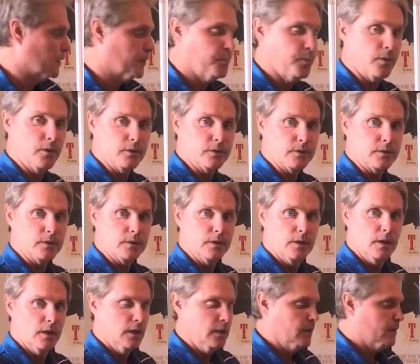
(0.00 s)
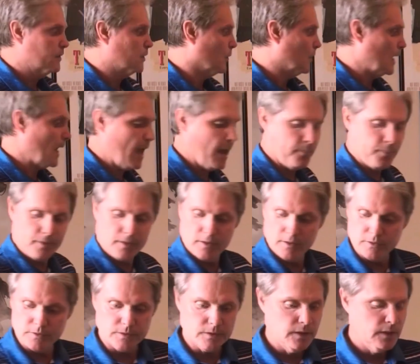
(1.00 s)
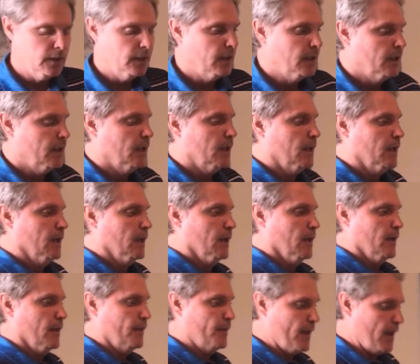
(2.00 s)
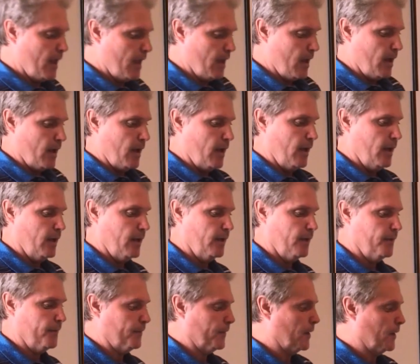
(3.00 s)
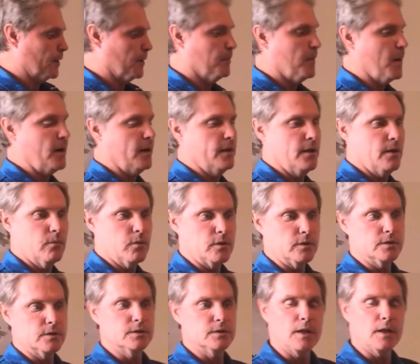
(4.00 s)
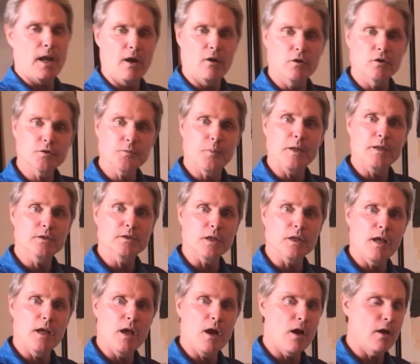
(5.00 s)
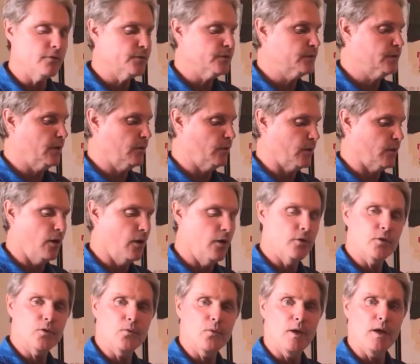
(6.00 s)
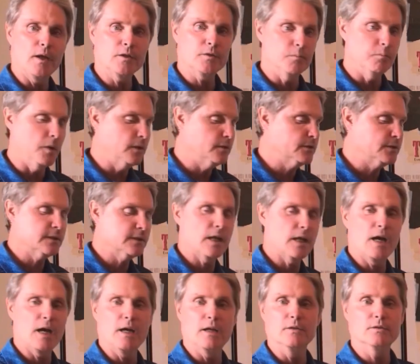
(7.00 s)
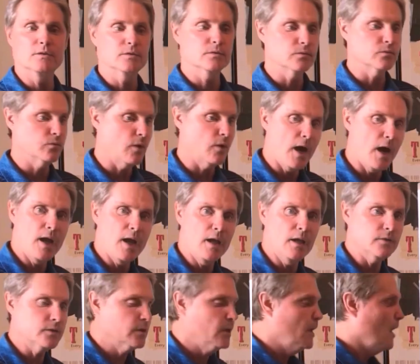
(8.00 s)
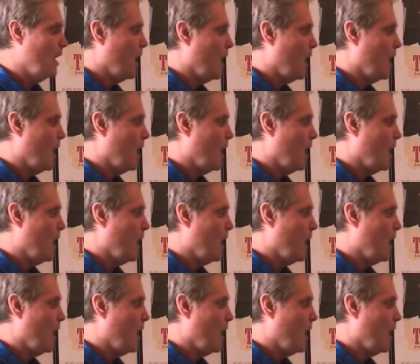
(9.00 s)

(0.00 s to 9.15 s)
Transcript: this person. So what happened is there was aerospace layoffs, there were earthquakes, mudslides, riots,